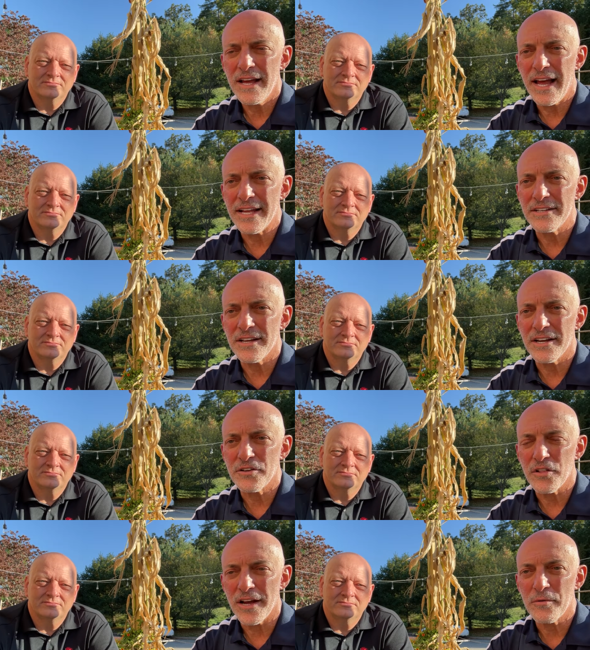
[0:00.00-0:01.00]
Speaker 1: and uh, good
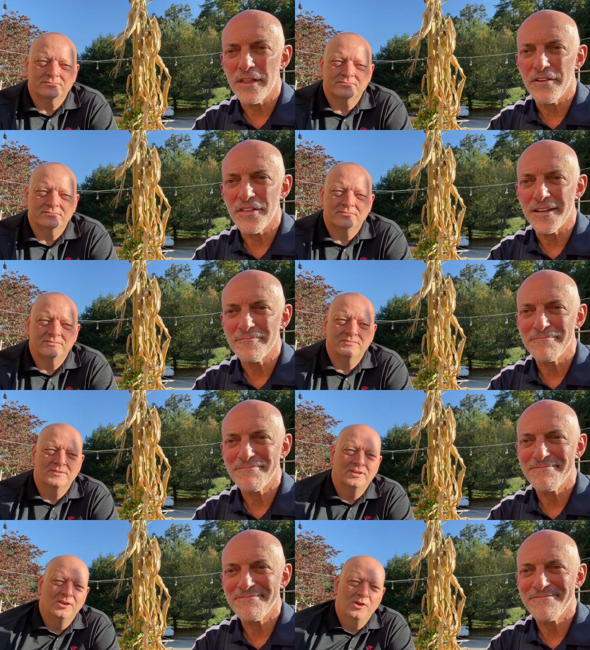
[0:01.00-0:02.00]
luck with everything.
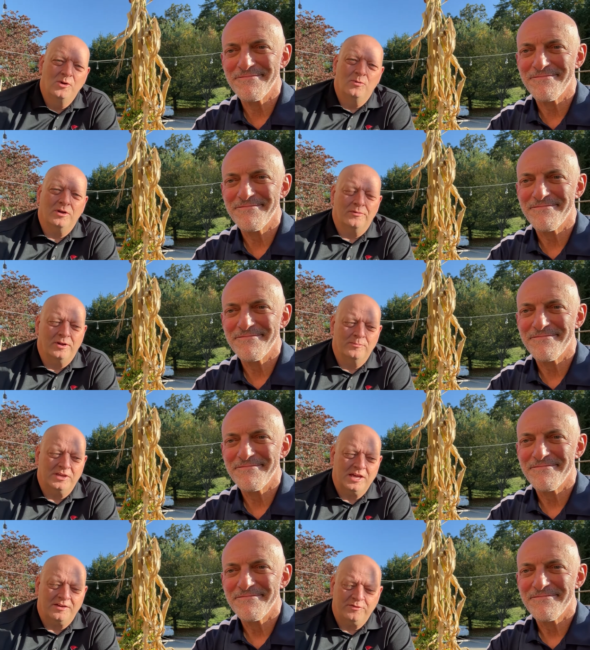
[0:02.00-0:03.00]
Speaker 2: Well, on
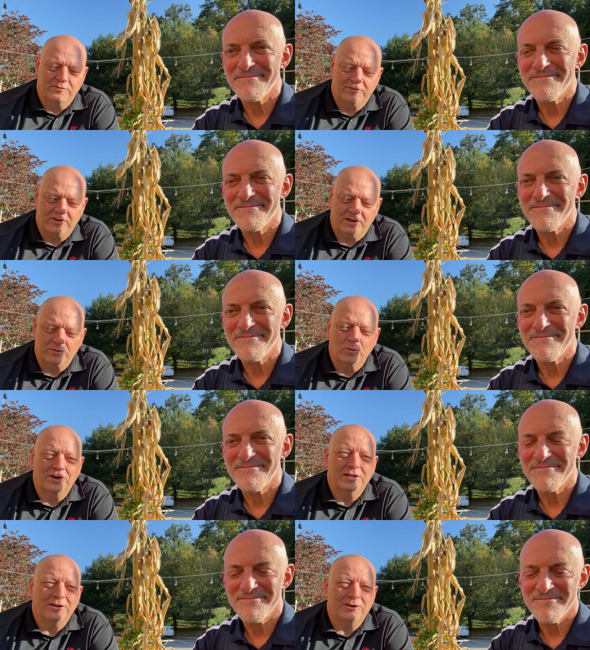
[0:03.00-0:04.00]
behalf of everyone
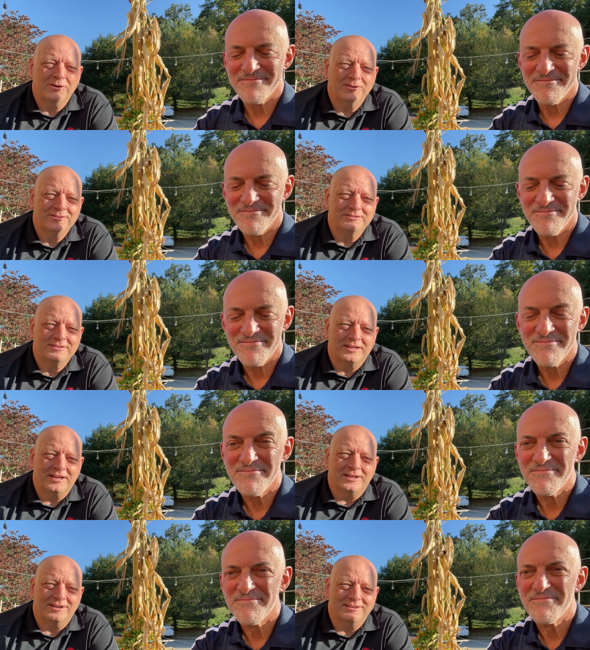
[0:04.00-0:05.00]
here
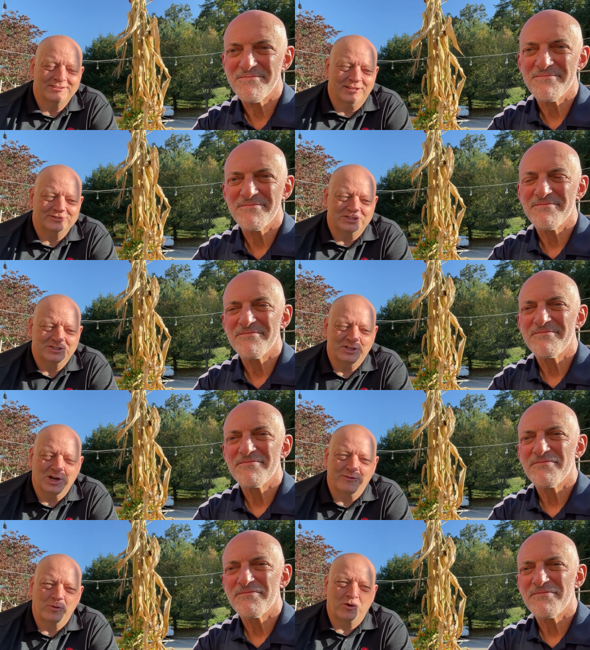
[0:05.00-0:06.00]
at uh, LTC
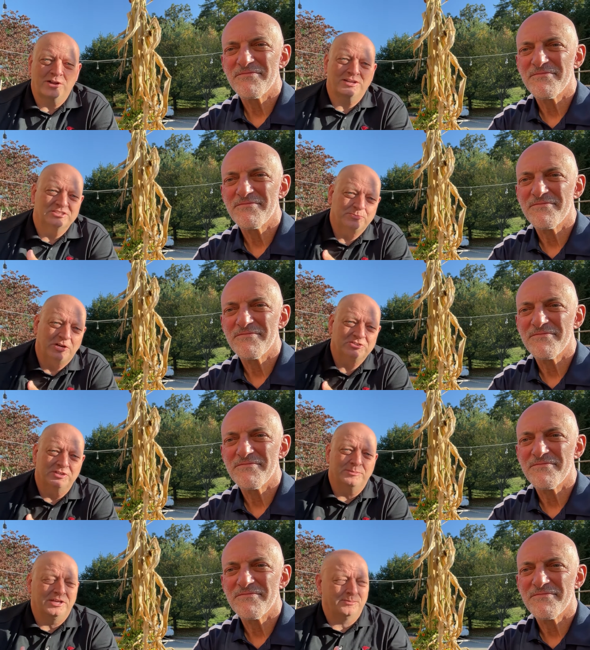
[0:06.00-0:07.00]
Coffee Break and especially
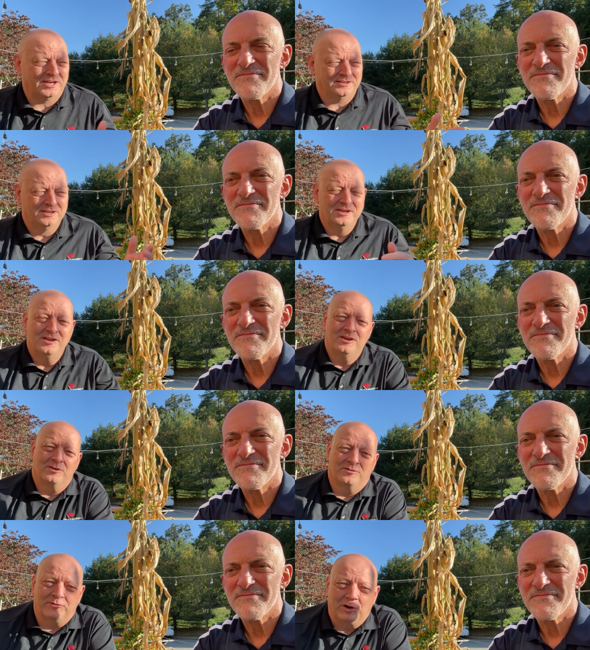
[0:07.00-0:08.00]
me to my
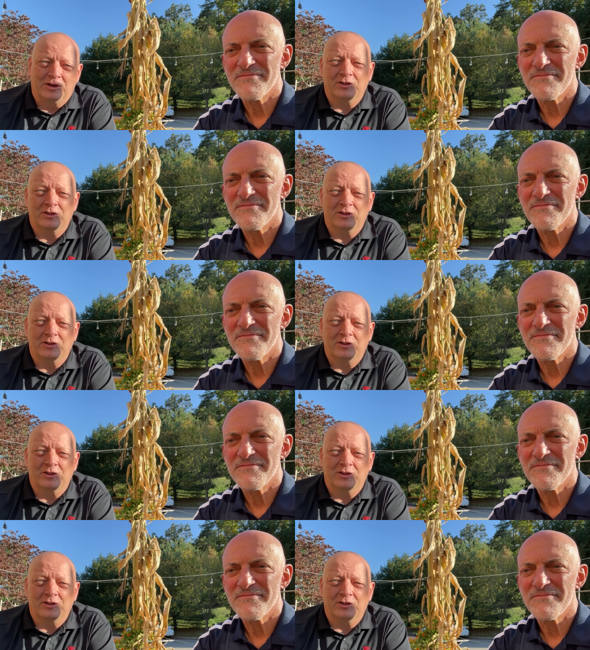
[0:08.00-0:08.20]
very